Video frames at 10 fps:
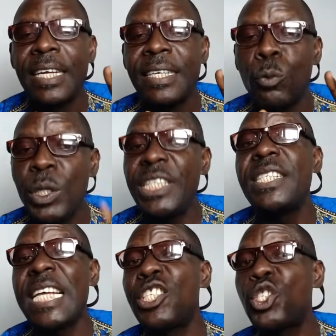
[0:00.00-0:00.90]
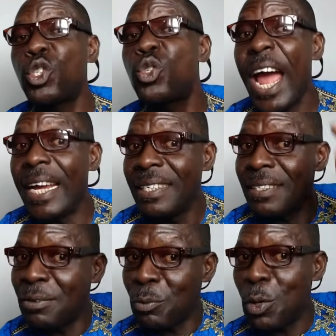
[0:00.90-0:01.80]
which is enshrined,
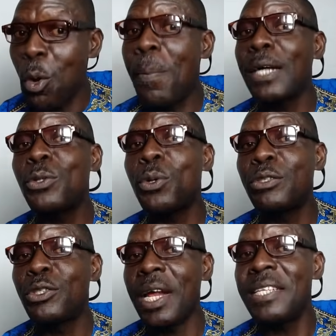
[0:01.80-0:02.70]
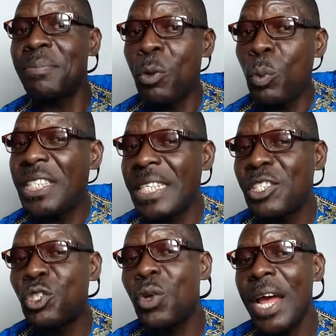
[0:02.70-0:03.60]
we go back to constitutionalism, which is
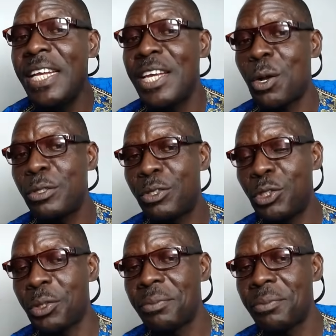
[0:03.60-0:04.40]
enshrined in the Constitution.